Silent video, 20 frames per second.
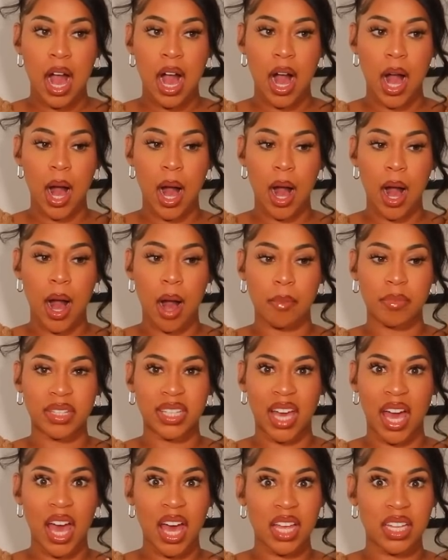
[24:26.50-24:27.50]

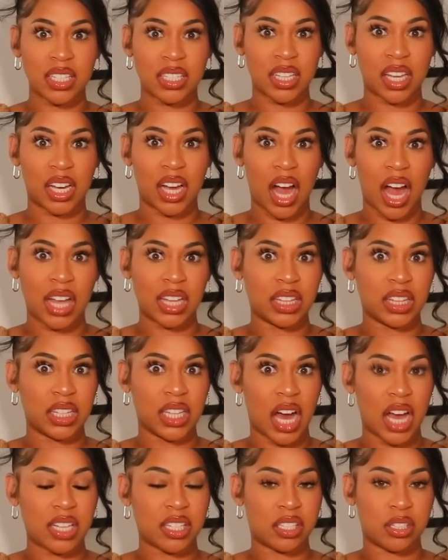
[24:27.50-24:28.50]
Yes, like
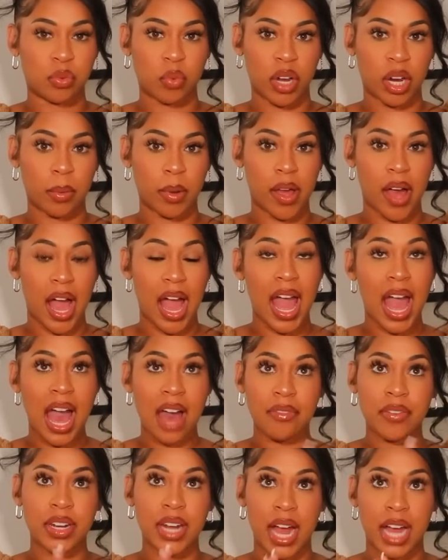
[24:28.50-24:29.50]
I swear, but I
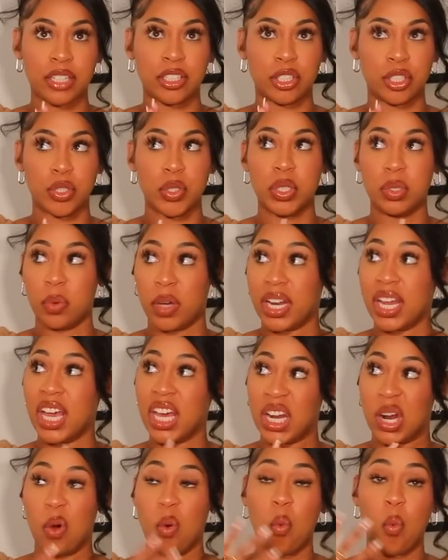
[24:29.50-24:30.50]
haven't had to use one
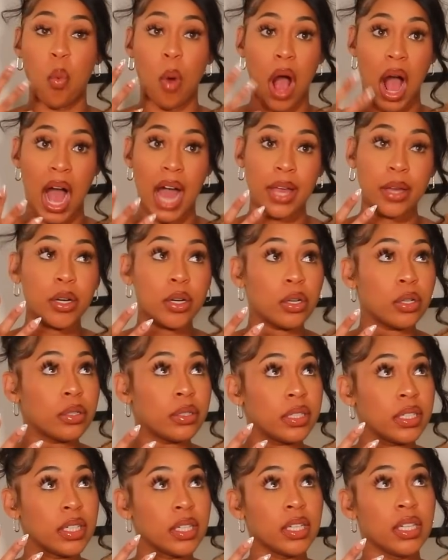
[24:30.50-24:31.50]
in a
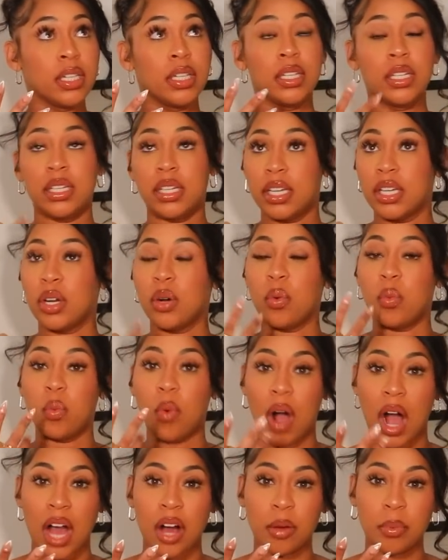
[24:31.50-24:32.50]
while
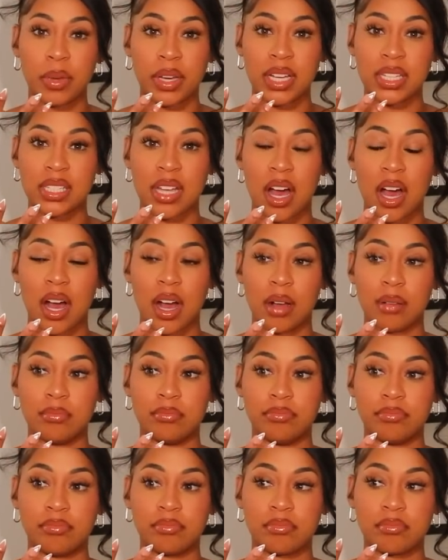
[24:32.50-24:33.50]
because
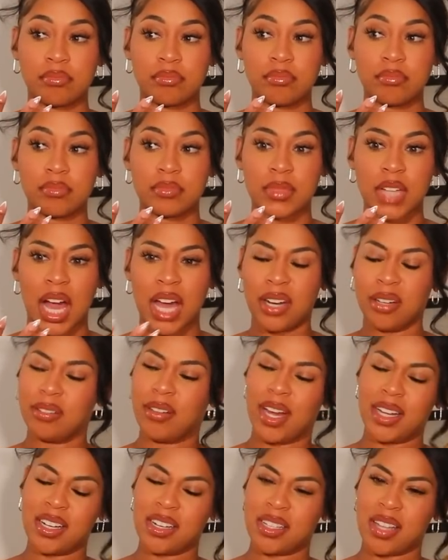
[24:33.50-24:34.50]

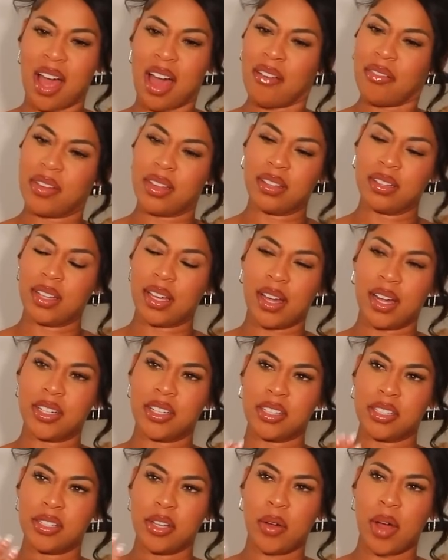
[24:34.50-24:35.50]
I just haven't, like, I
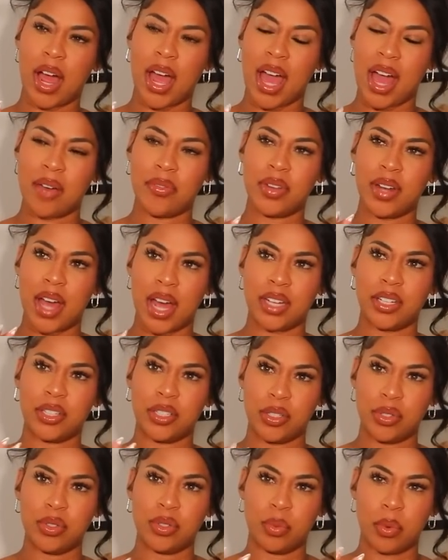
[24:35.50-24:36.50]
just know I haven't had to
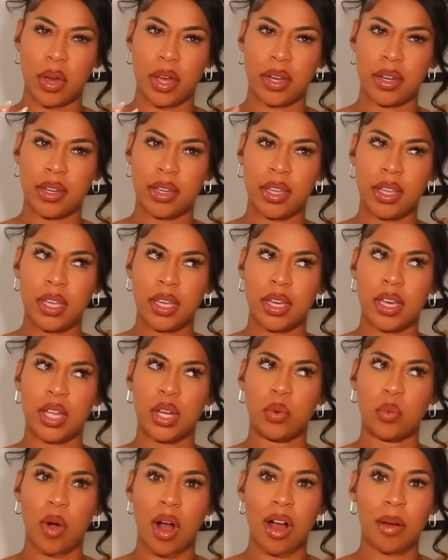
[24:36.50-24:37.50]
use one
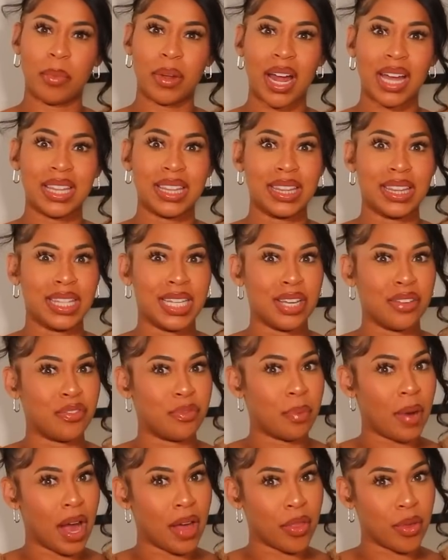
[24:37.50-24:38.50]
in a while, but I
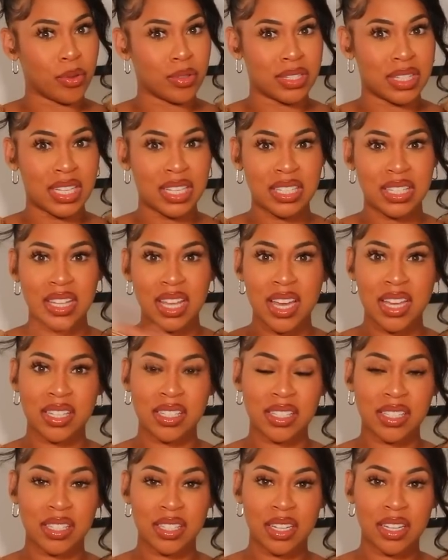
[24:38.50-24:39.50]
live by these
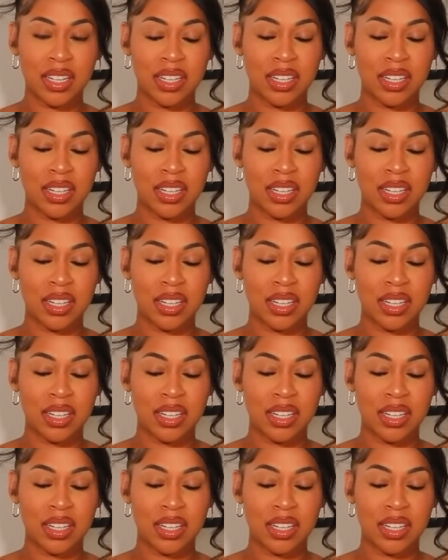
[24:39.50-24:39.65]
things.